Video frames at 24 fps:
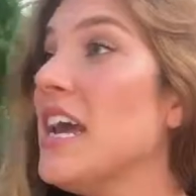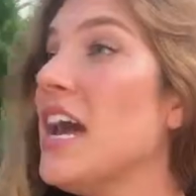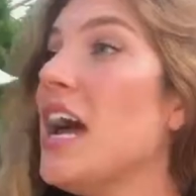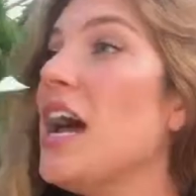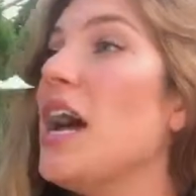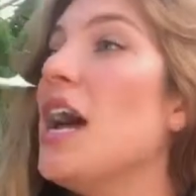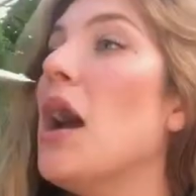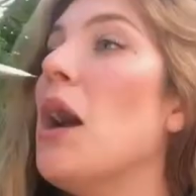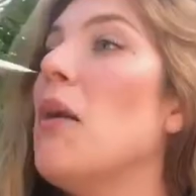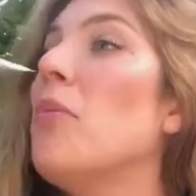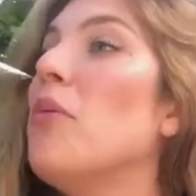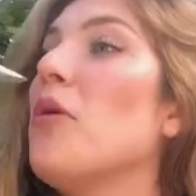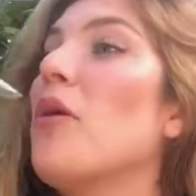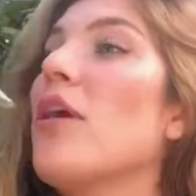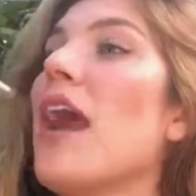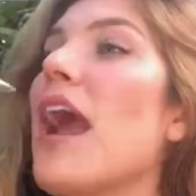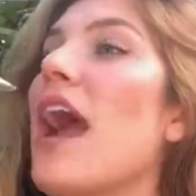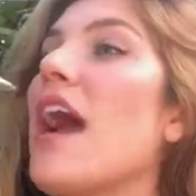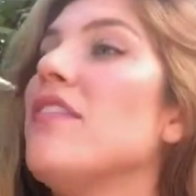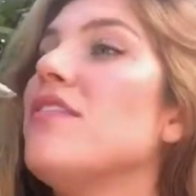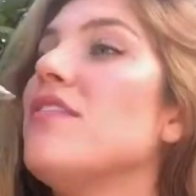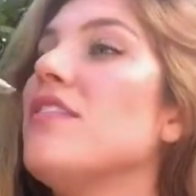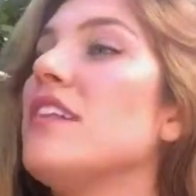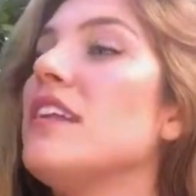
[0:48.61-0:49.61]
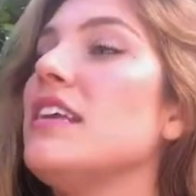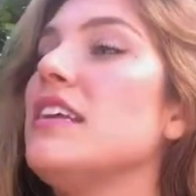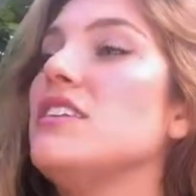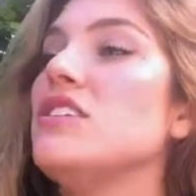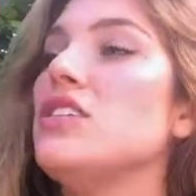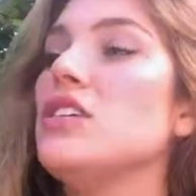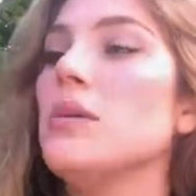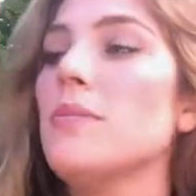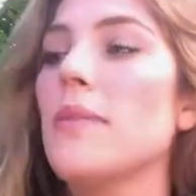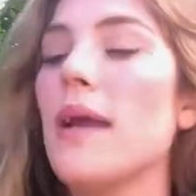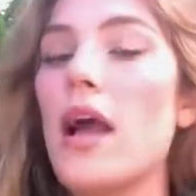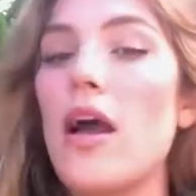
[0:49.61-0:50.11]
Pour half of it
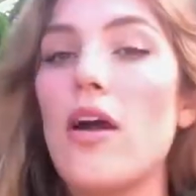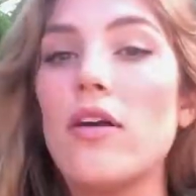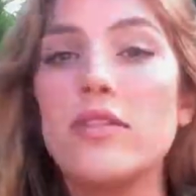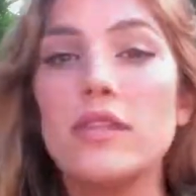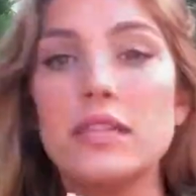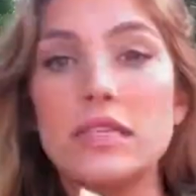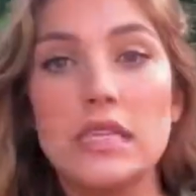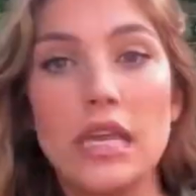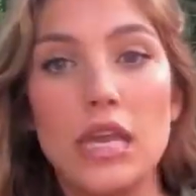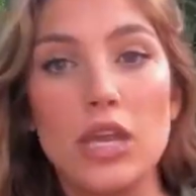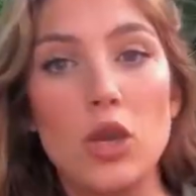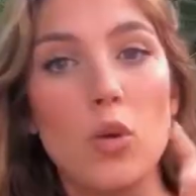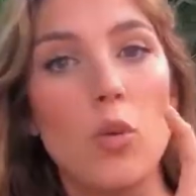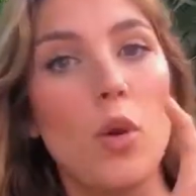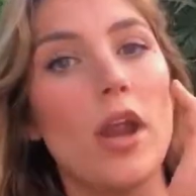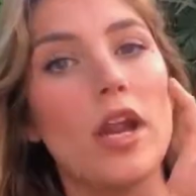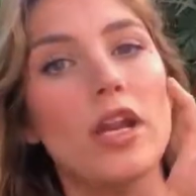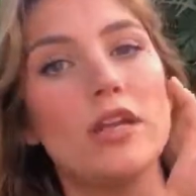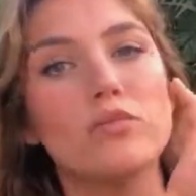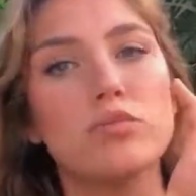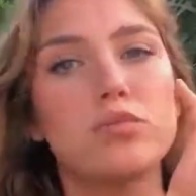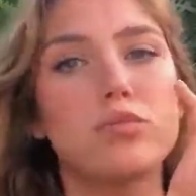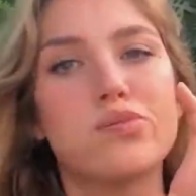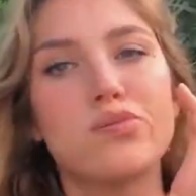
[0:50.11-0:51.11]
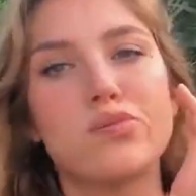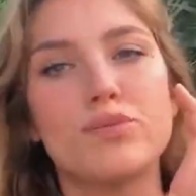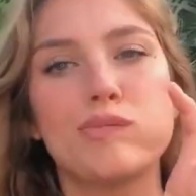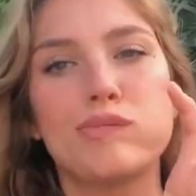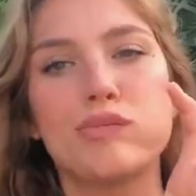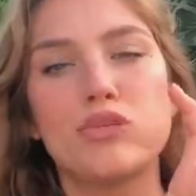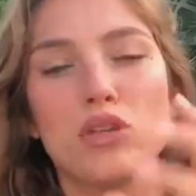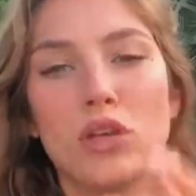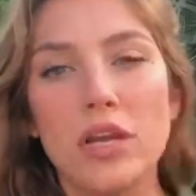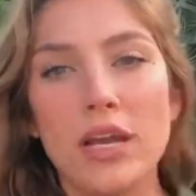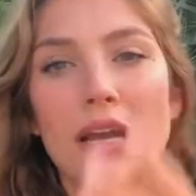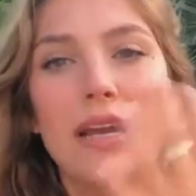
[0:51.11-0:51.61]
into your mouth, take your water,
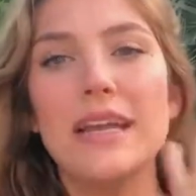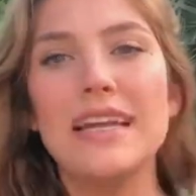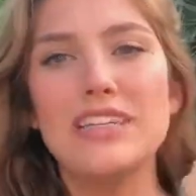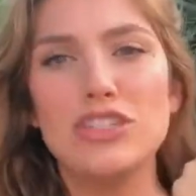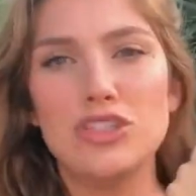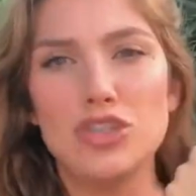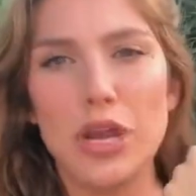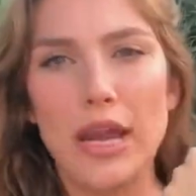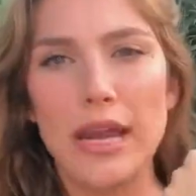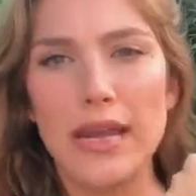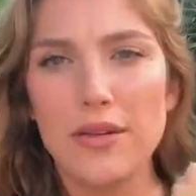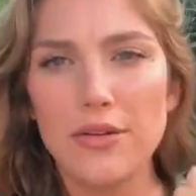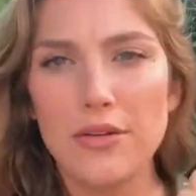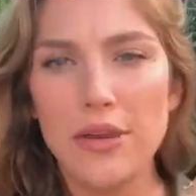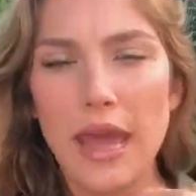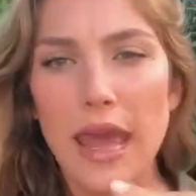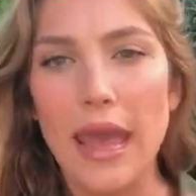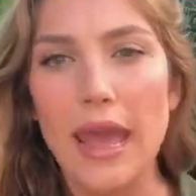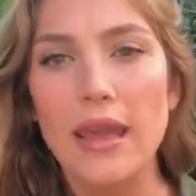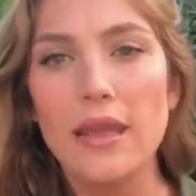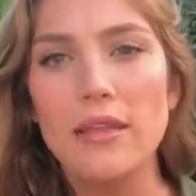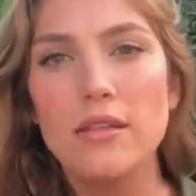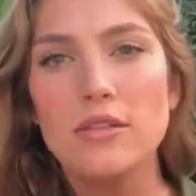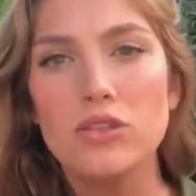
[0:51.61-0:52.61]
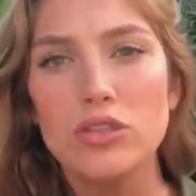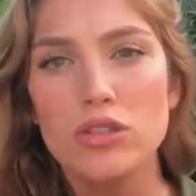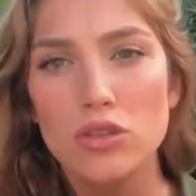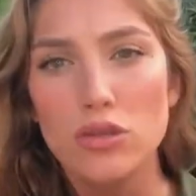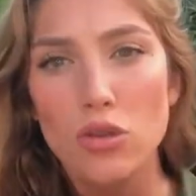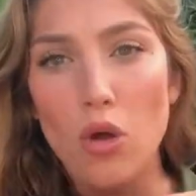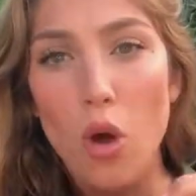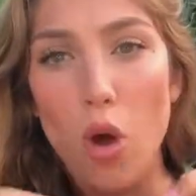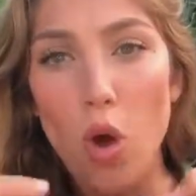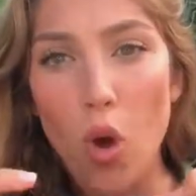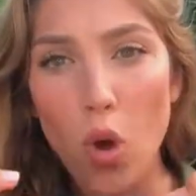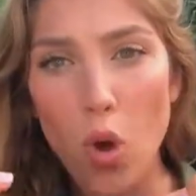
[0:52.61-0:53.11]
and drink, okay? Do
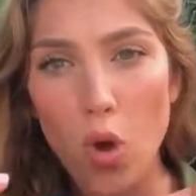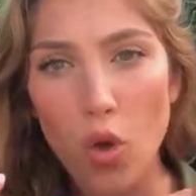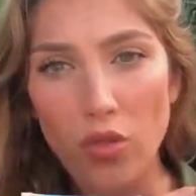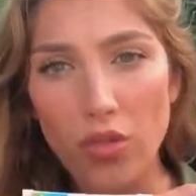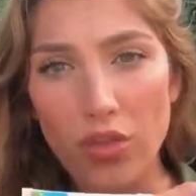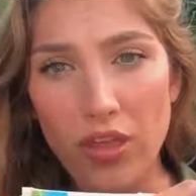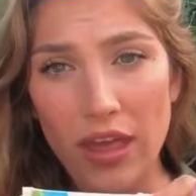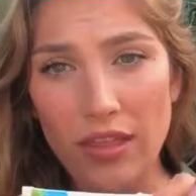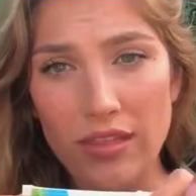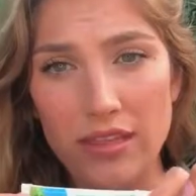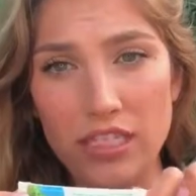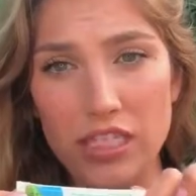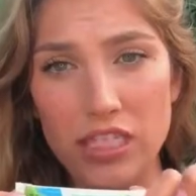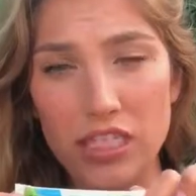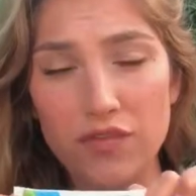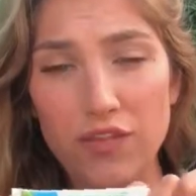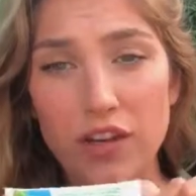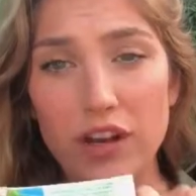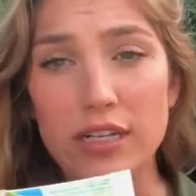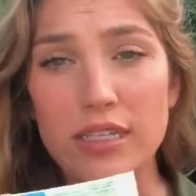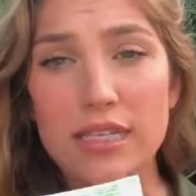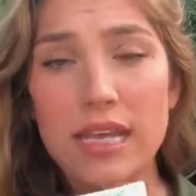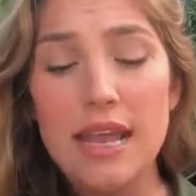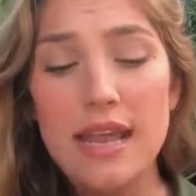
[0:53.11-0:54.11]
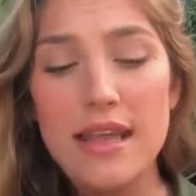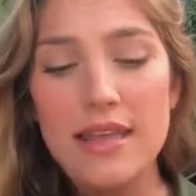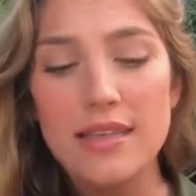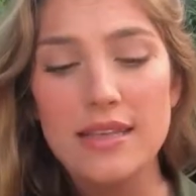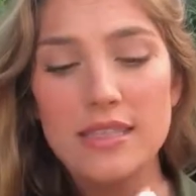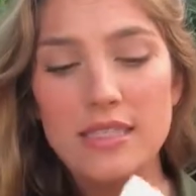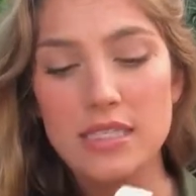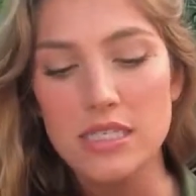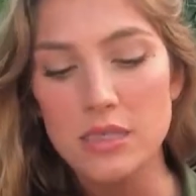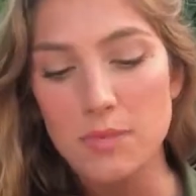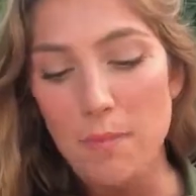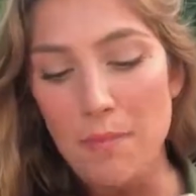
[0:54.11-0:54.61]
the whole thing. This is first.
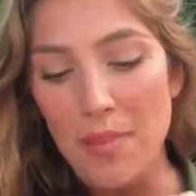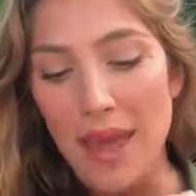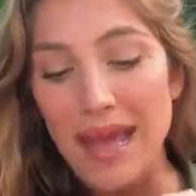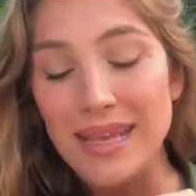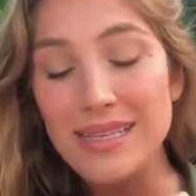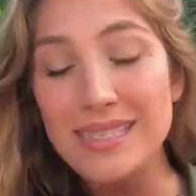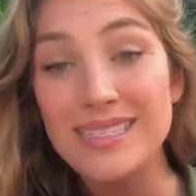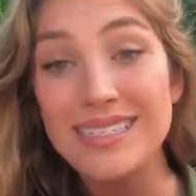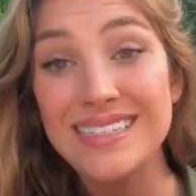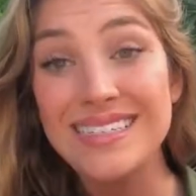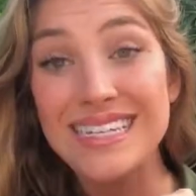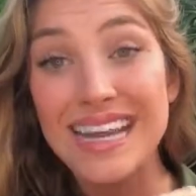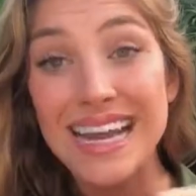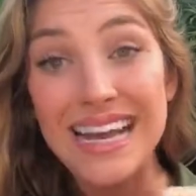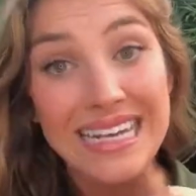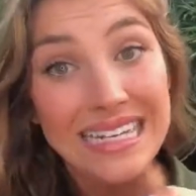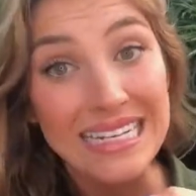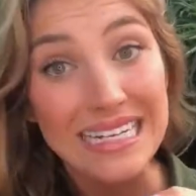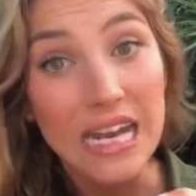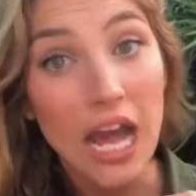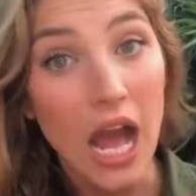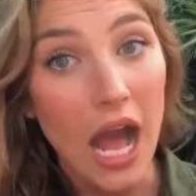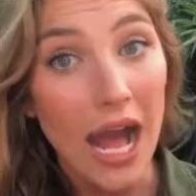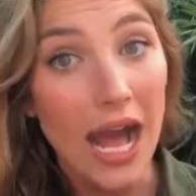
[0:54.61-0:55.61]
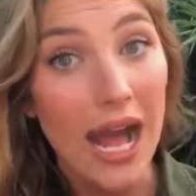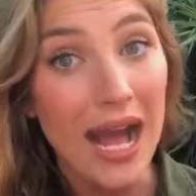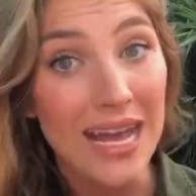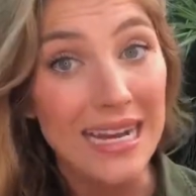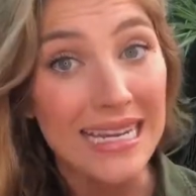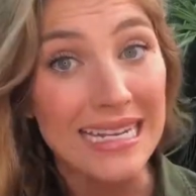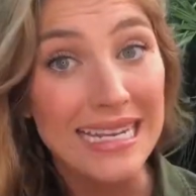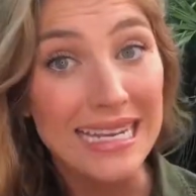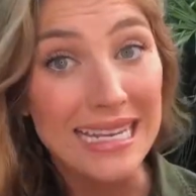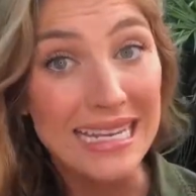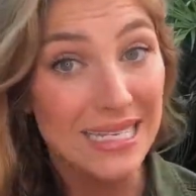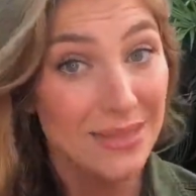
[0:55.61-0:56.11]
This is best done on
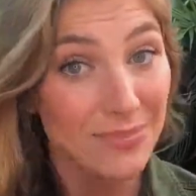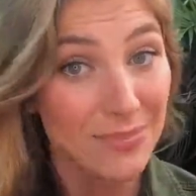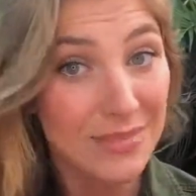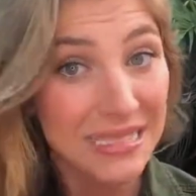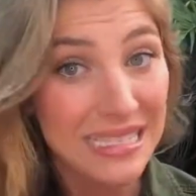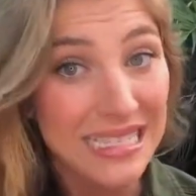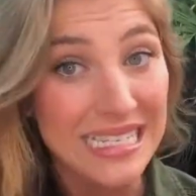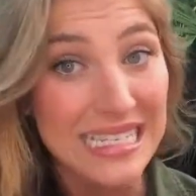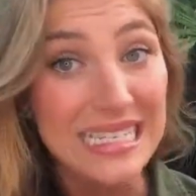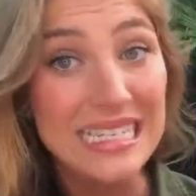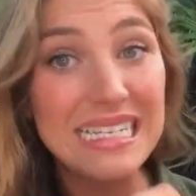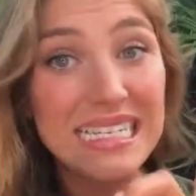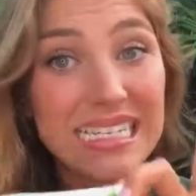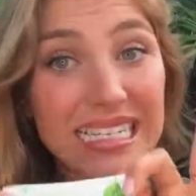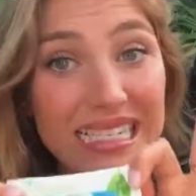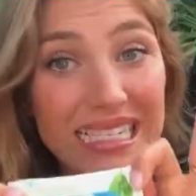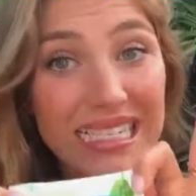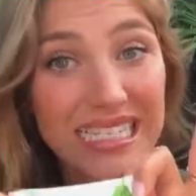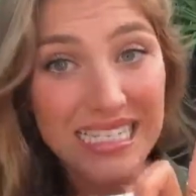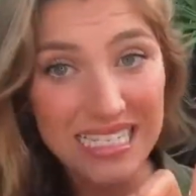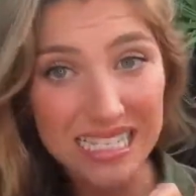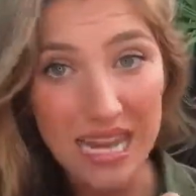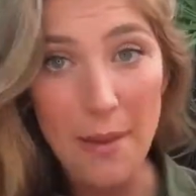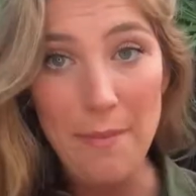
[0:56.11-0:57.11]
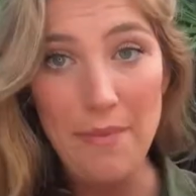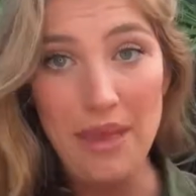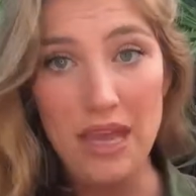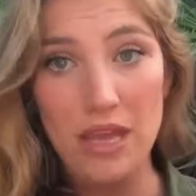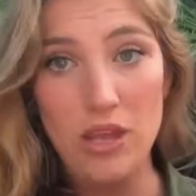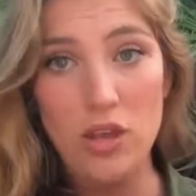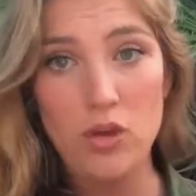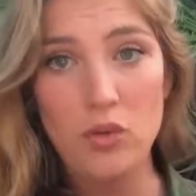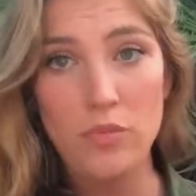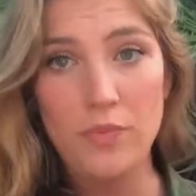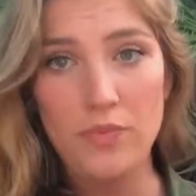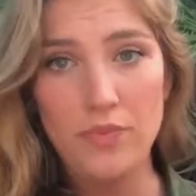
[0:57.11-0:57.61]
an empty
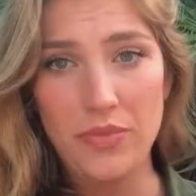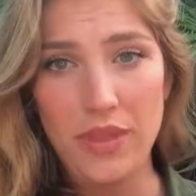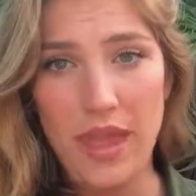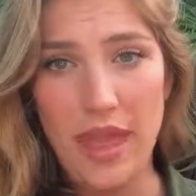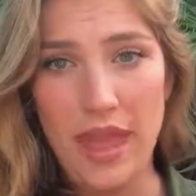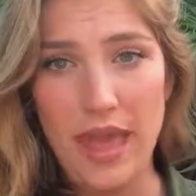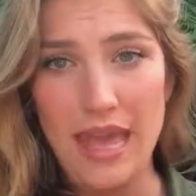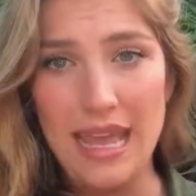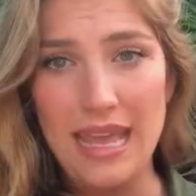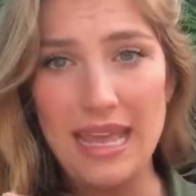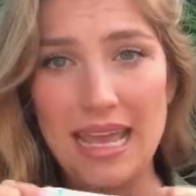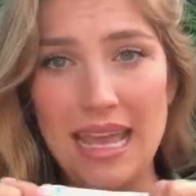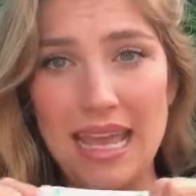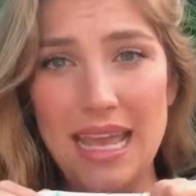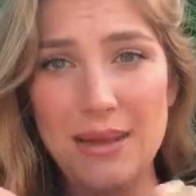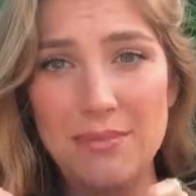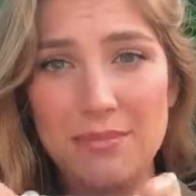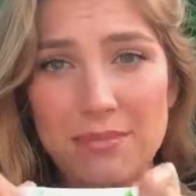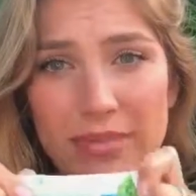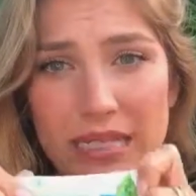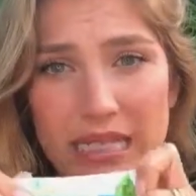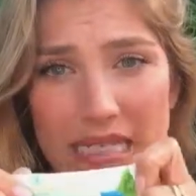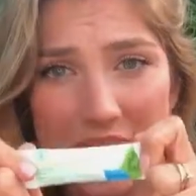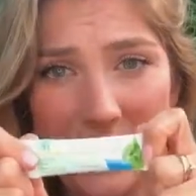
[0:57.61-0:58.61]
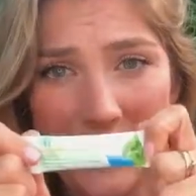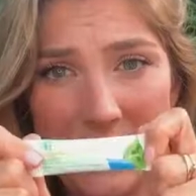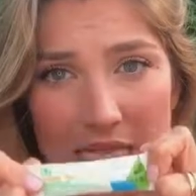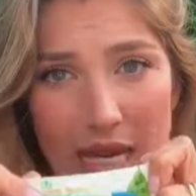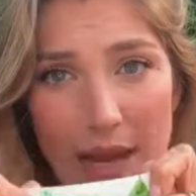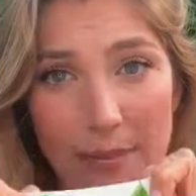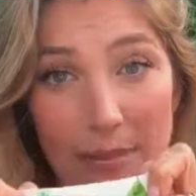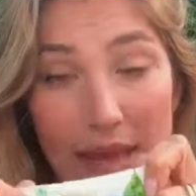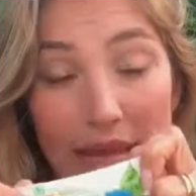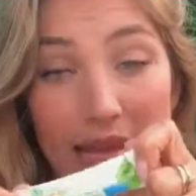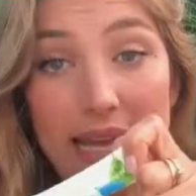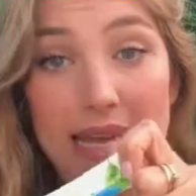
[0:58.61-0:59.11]
stomach, okay? Empty
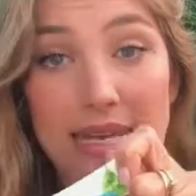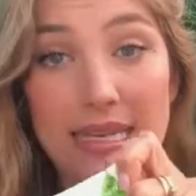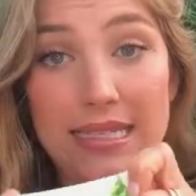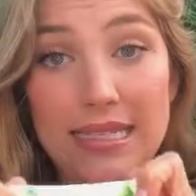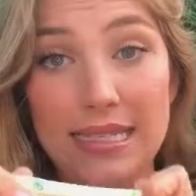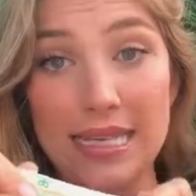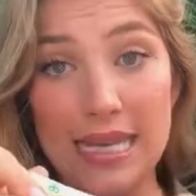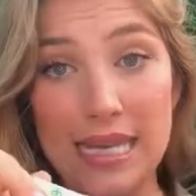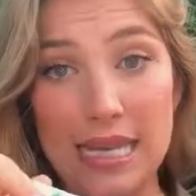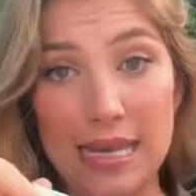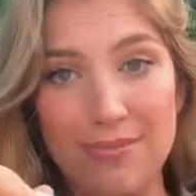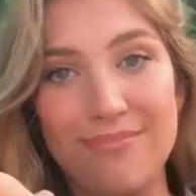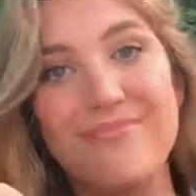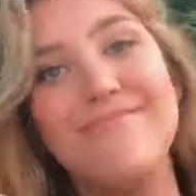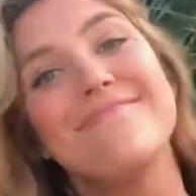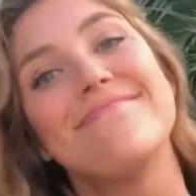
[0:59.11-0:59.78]
stomach is key.